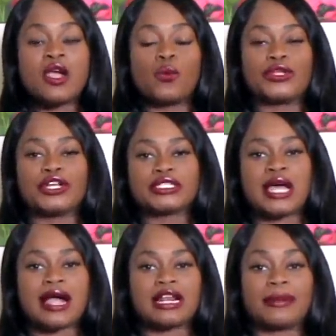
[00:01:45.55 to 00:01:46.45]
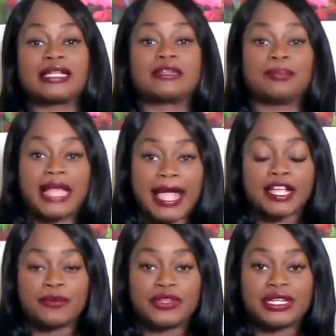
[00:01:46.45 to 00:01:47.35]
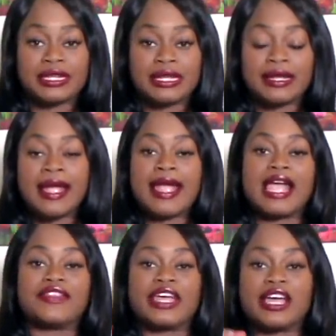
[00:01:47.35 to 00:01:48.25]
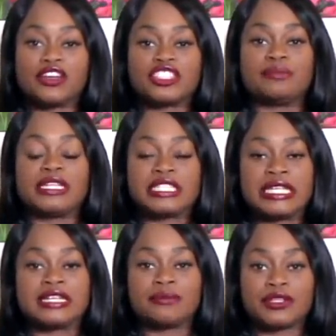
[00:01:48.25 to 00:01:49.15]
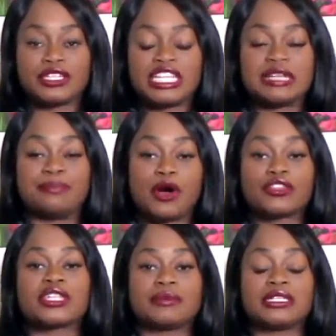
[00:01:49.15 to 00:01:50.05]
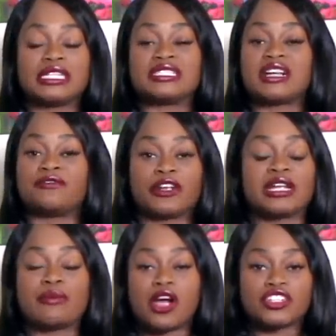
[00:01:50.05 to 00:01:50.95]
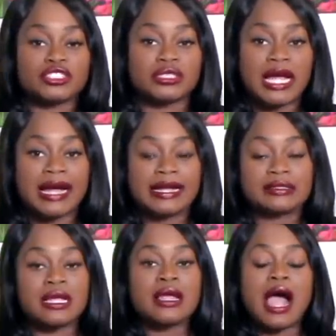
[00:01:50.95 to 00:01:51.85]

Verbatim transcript: when you're talking about the black community and the LGBT community, both communities are very marginalized.